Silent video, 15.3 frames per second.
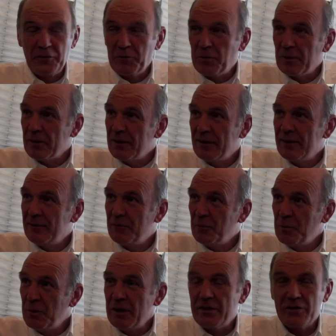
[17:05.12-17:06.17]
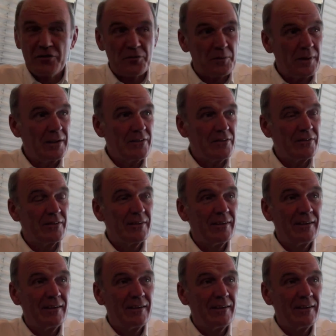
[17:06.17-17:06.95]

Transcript: you want to win this race.